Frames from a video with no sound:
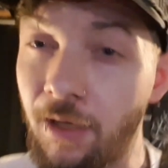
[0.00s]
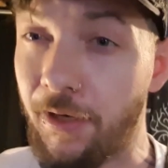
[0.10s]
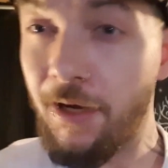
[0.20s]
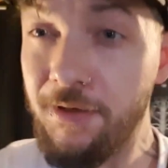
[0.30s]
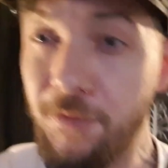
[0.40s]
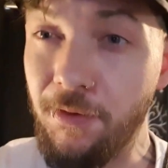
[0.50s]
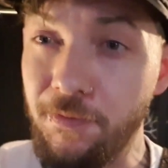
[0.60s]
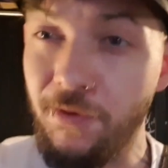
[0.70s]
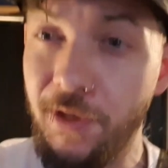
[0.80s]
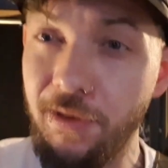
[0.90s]
Hi guys,
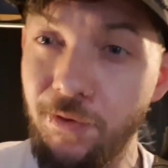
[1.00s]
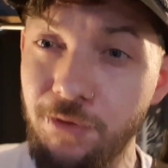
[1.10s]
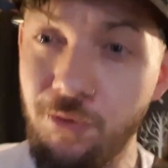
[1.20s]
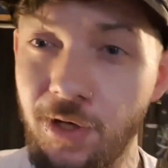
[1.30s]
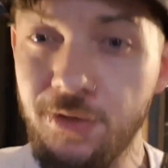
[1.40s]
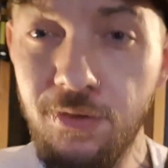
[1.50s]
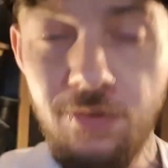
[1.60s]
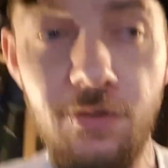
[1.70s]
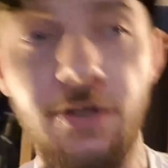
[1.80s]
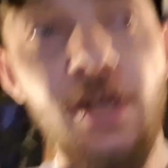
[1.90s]
welcome to the Healeyverse
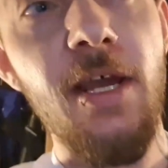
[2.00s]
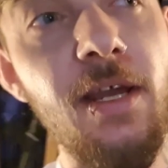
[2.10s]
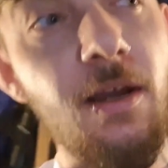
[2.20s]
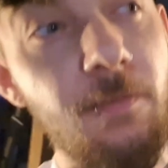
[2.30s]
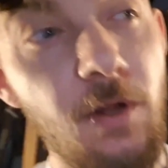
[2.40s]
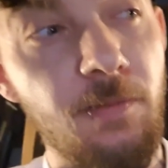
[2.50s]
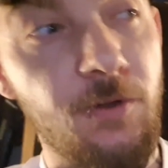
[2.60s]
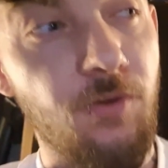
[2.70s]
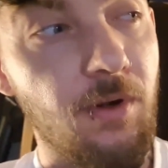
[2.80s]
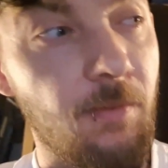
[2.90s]
creations. Today I'm going to
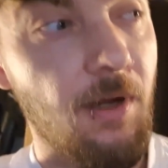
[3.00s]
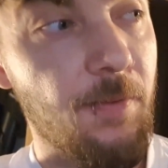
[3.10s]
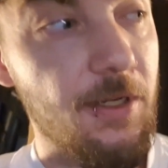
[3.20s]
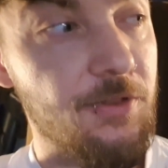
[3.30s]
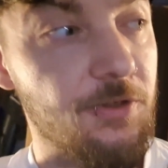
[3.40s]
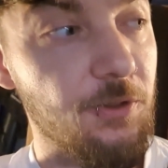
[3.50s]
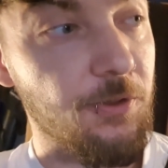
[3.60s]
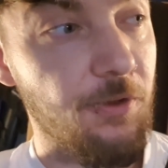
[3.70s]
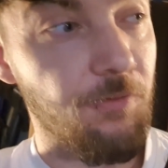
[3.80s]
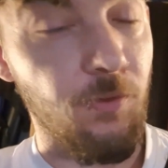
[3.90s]
be trying my best to
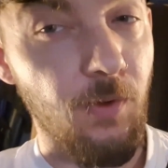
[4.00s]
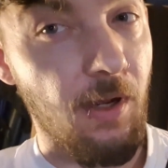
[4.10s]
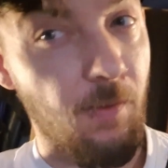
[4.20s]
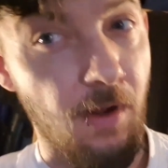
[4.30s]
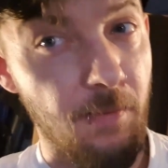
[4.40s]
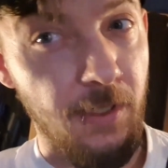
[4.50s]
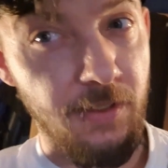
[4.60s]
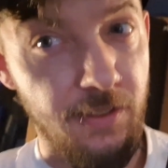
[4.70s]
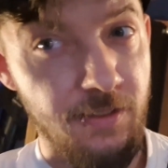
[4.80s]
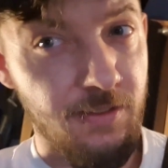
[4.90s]
talk you through how I
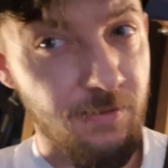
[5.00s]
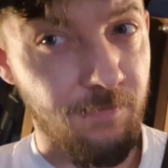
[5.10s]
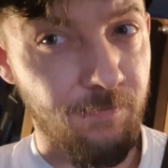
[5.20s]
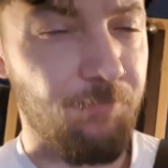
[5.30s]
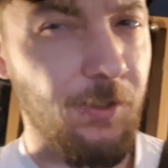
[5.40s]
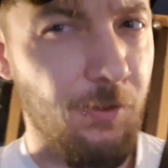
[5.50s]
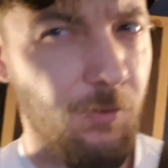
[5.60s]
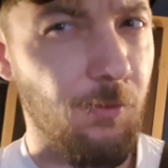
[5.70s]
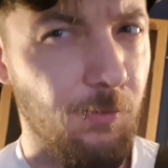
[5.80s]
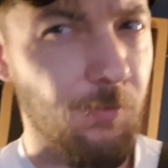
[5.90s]
made this pretty
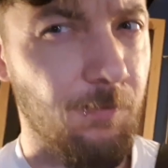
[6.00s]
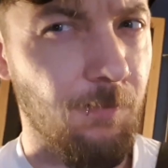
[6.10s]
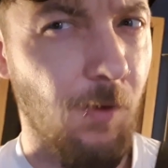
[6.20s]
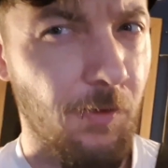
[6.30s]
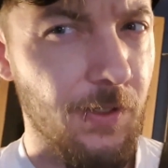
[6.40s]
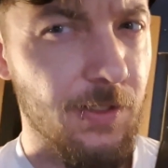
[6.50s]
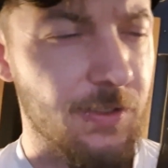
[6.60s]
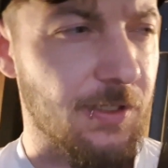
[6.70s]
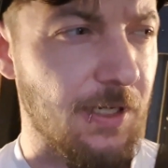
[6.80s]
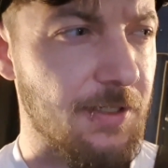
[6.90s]
cool
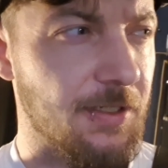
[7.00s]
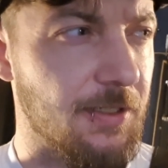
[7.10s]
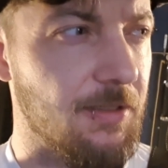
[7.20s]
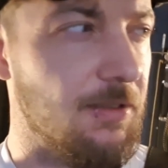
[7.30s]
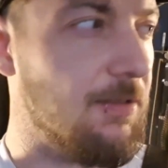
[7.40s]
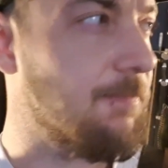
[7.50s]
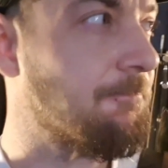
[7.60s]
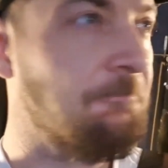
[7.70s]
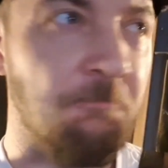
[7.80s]
warriors, assassins,